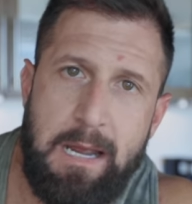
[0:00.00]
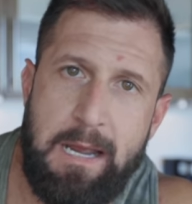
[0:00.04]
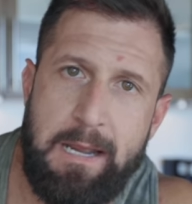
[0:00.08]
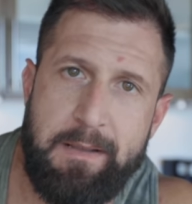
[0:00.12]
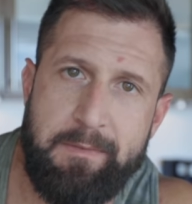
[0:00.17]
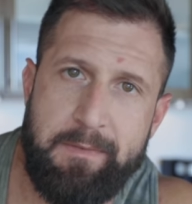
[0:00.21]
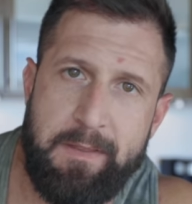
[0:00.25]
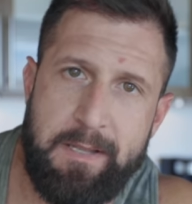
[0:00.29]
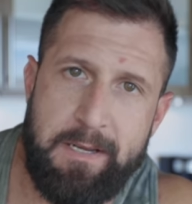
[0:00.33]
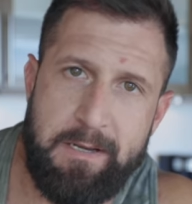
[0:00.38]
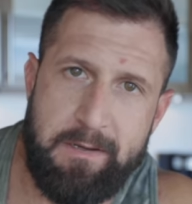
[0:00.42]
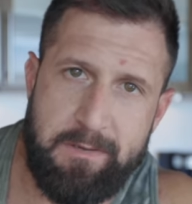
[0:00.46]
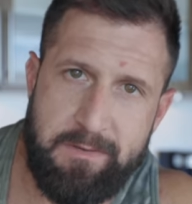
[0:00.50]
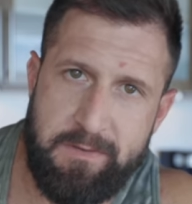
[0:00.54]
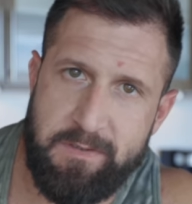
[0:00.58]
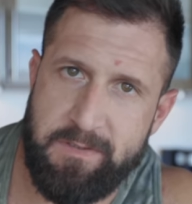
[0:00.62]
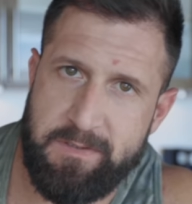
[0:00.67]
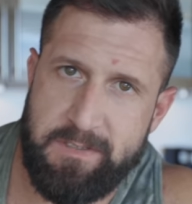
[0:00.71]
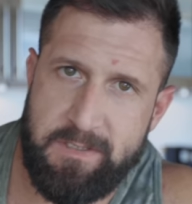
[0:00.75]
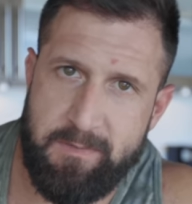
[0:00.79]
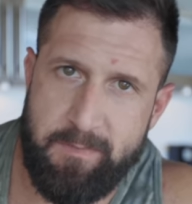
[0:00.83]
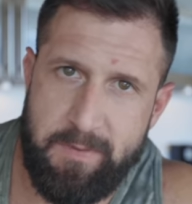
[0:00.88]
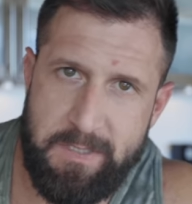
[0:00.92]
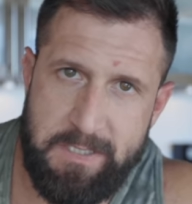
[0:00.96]
and then it
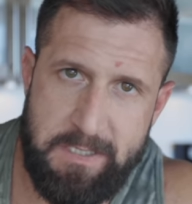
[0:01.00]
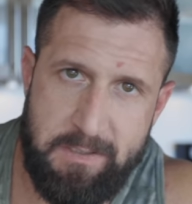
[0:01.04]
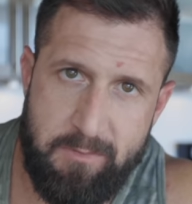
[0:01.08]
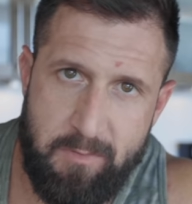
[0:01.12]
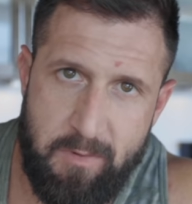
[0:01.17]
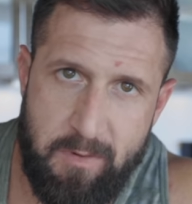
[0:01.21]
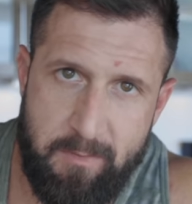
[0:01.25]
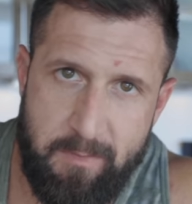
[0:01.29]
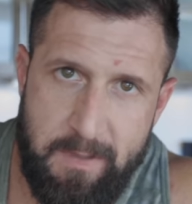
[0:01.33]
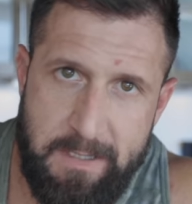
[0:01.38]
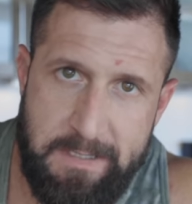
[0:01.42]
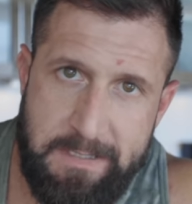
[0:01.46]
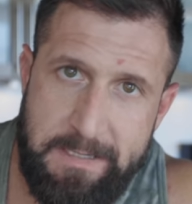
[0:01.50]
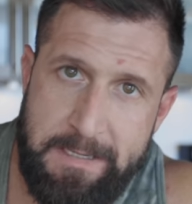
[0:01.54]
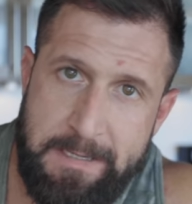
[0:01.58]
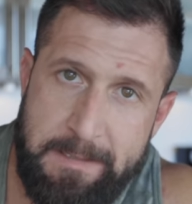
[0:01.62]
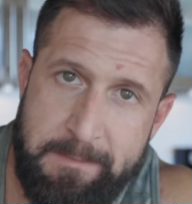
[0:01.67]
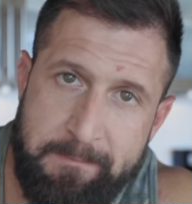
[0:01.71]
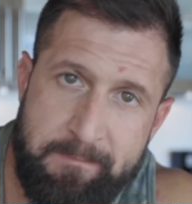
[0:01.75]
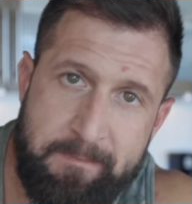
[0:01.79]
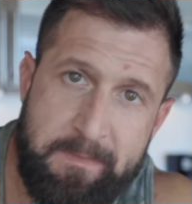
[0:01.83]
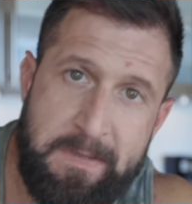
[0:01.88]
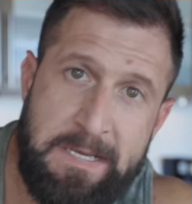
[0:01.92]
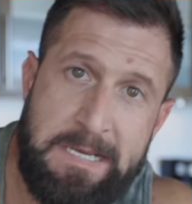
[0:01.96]
just completely ruined my
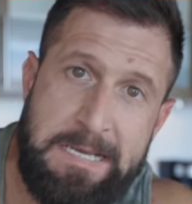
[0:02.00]
day.